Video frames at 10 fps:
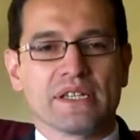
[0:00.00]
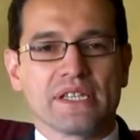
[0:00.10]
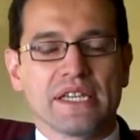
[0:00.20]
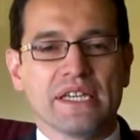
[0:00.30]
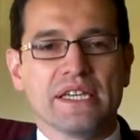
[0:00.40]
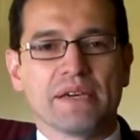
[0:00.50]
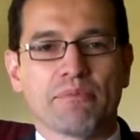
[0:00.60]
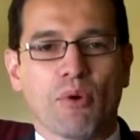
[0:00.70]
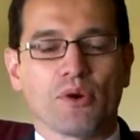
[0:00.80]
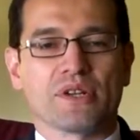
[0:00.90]
key
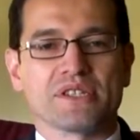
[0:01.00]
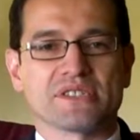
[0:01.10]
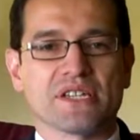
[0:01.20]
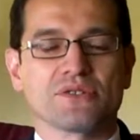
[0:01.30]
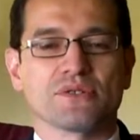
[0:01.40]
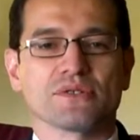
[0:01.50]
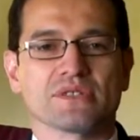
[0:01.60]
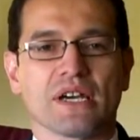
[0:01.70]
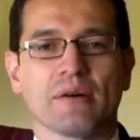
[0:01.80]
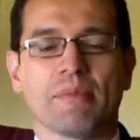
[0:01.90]
important essentials
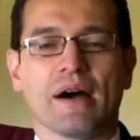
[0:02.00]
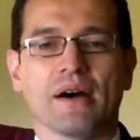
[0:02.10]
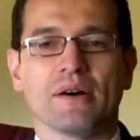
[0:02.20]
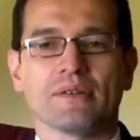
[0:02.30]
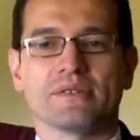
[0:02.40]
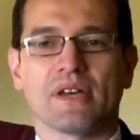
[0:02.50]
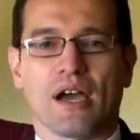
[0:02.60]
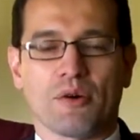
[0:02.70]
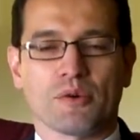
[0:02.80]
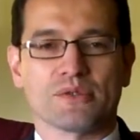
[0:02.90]
about
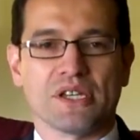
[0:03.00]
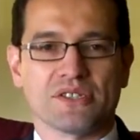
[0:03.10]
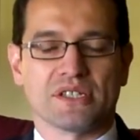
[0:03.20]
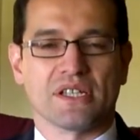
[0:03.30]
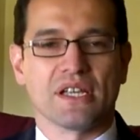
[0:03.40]
our rotation.